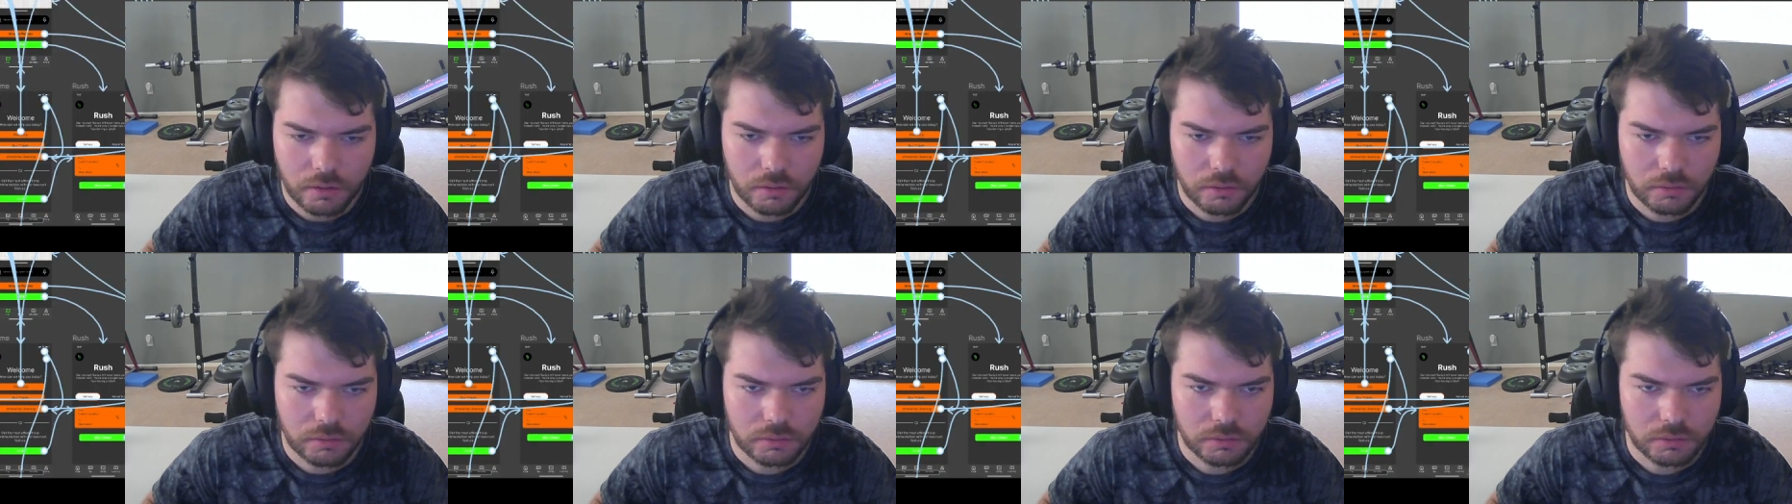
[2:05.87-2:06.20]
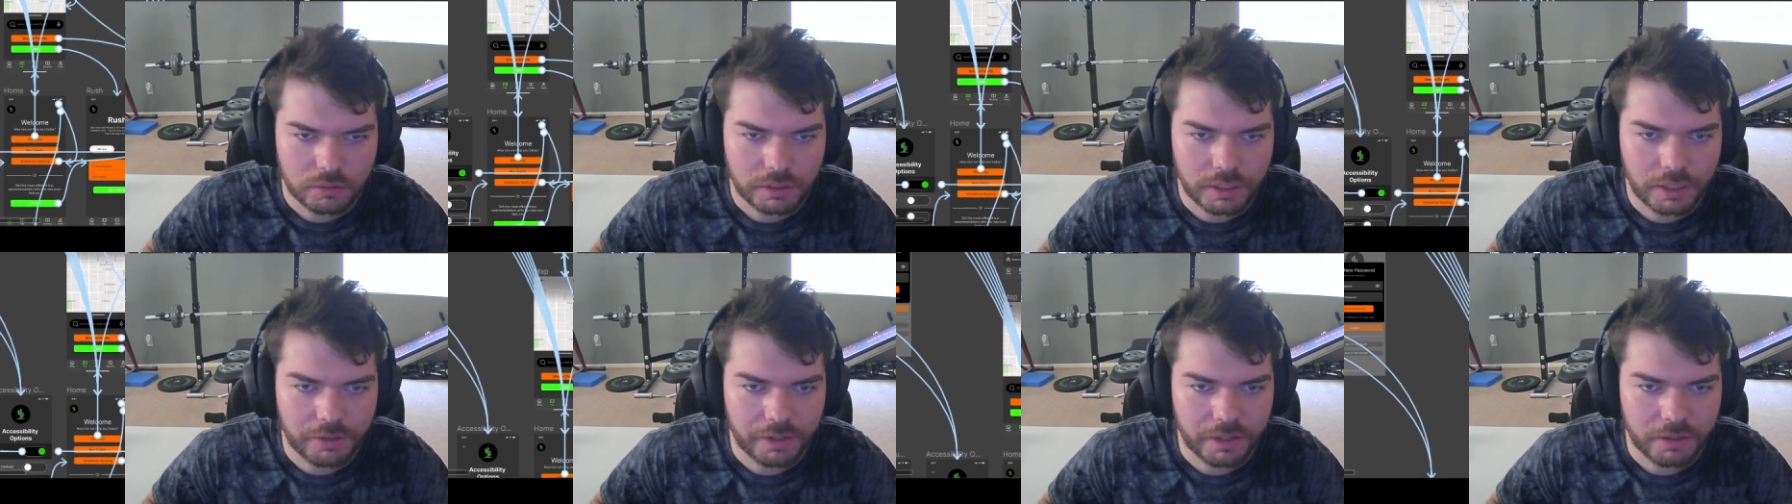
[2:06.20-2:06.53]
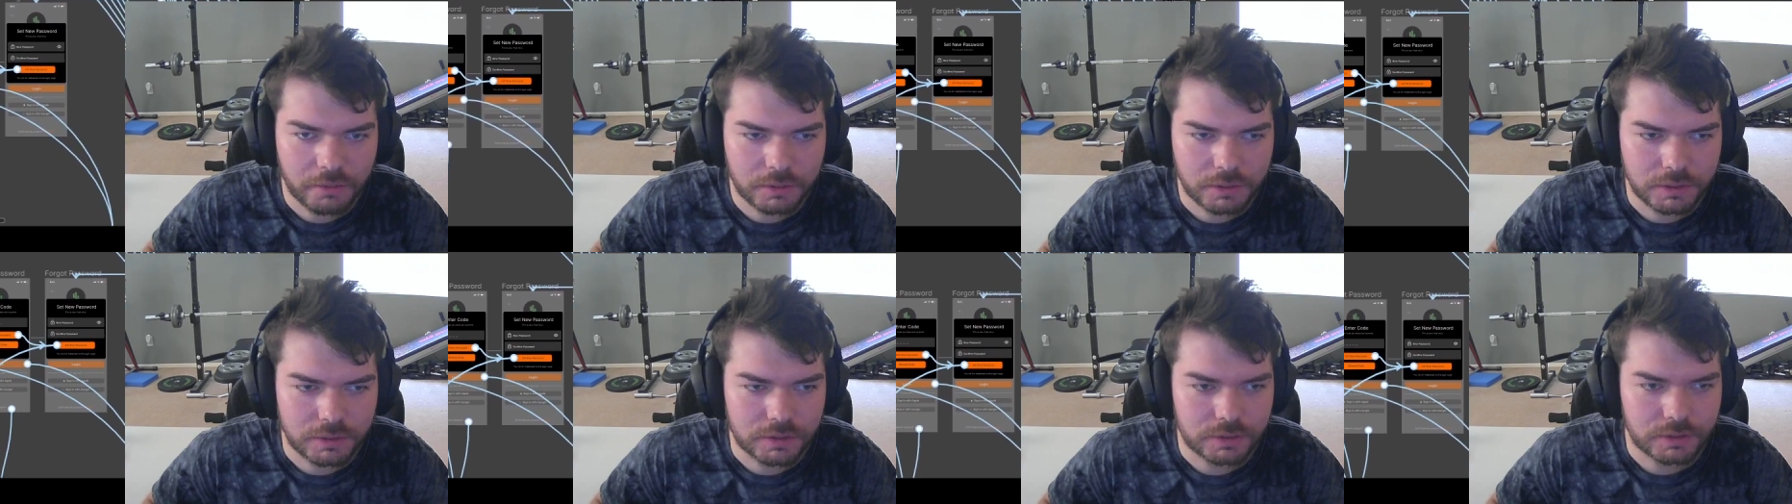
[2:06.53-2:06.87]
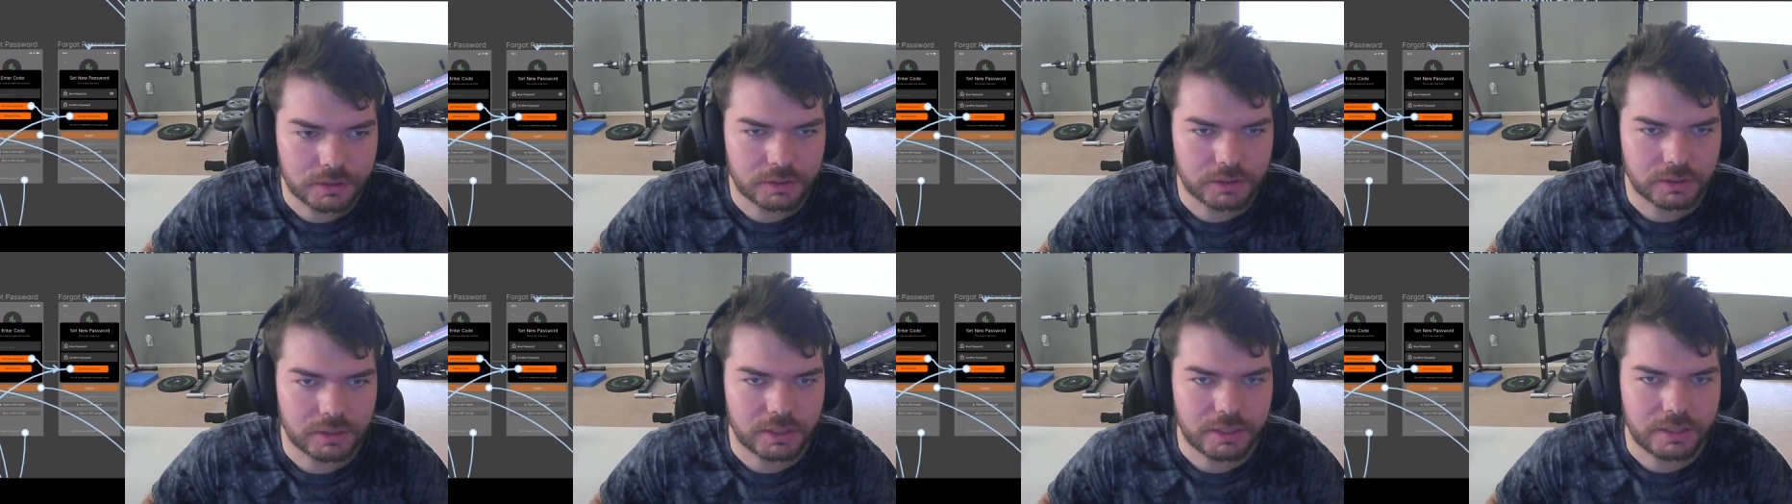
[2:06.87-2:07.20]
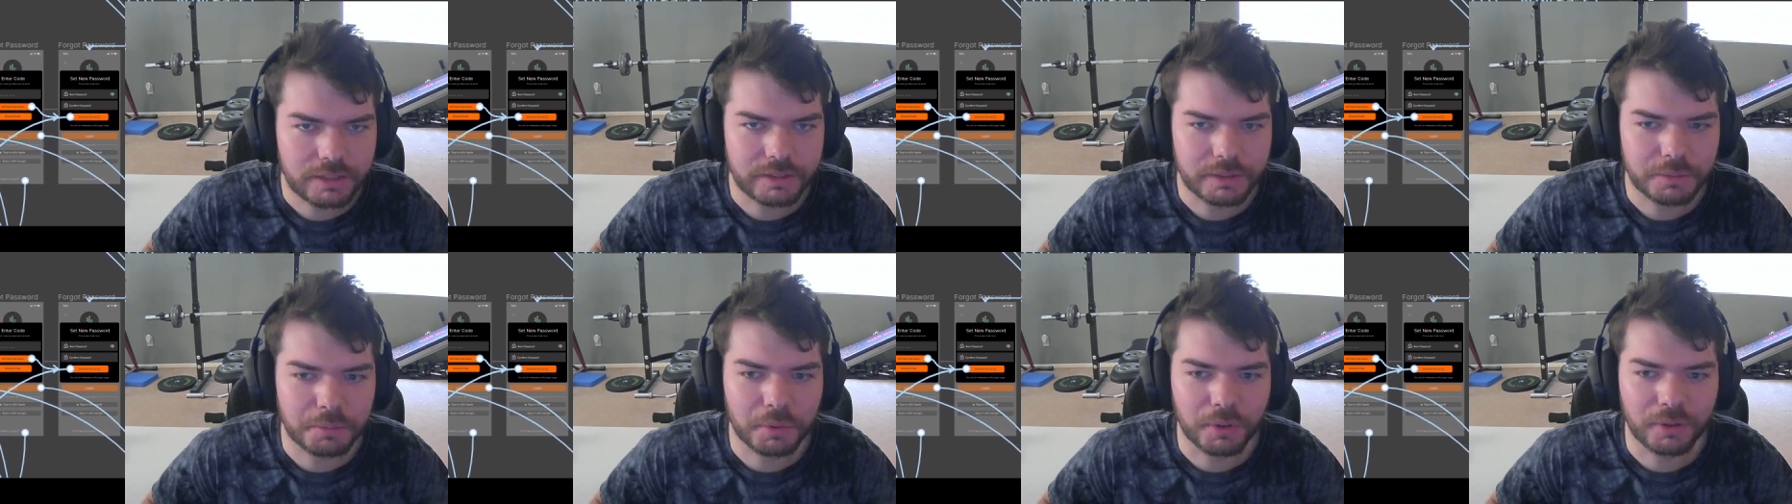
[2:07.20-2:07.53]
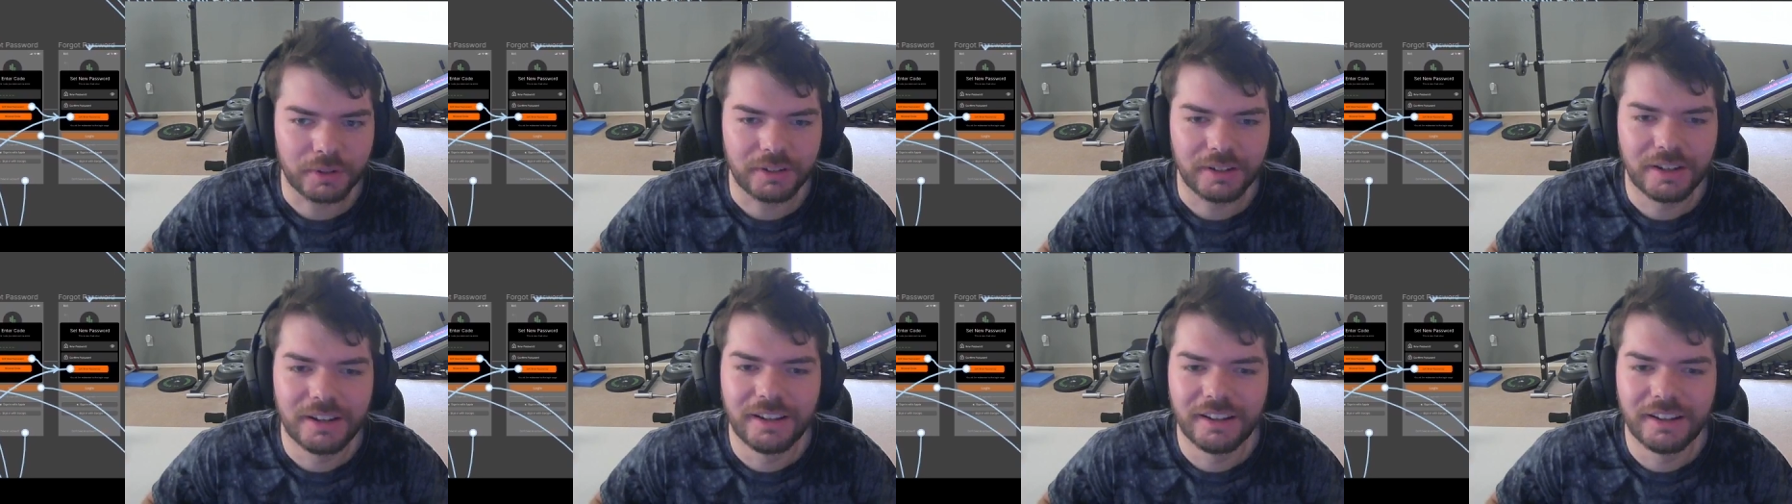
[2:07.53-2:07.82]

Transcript: Now that was the easy part.